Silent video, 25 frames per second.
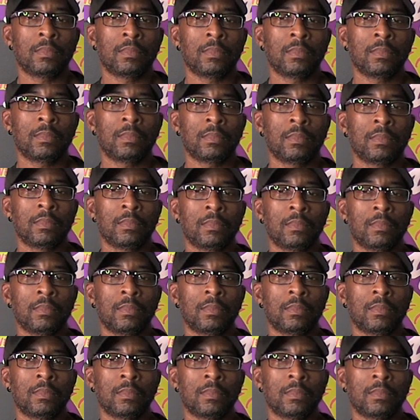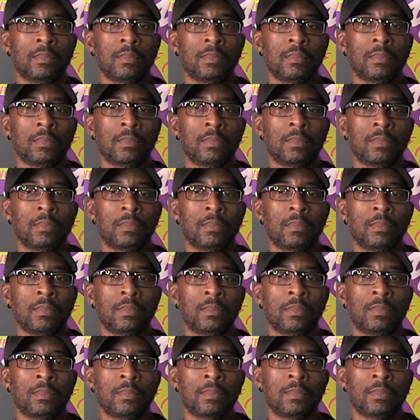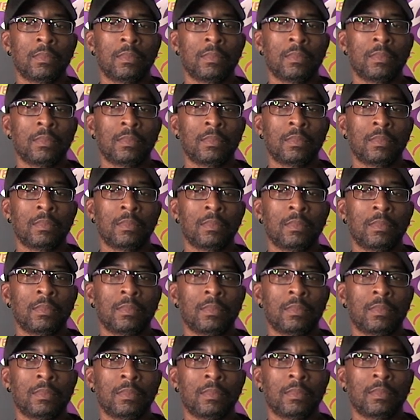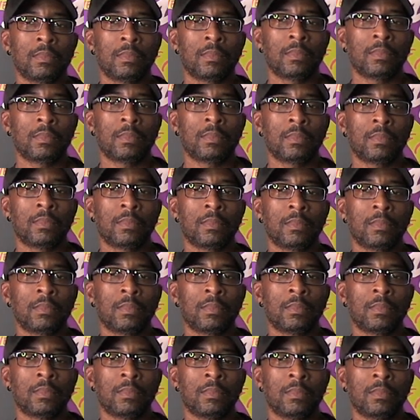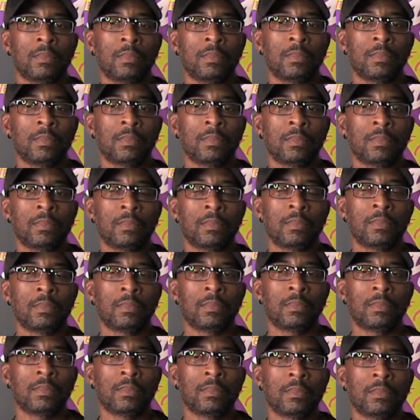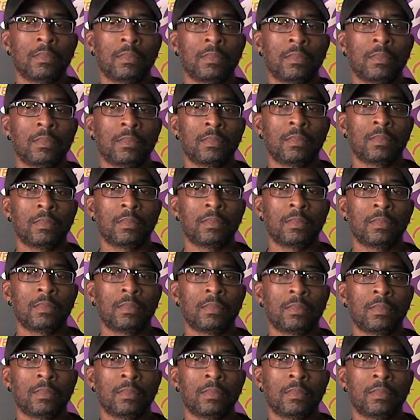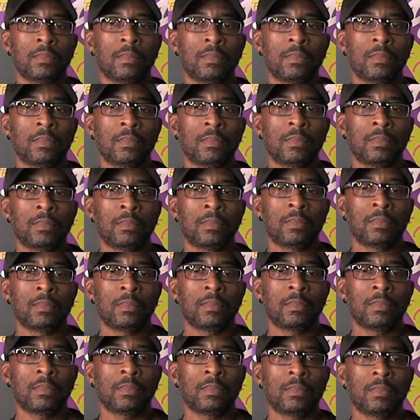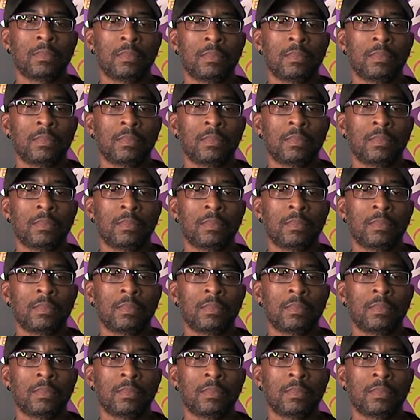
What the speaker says: (not speaking)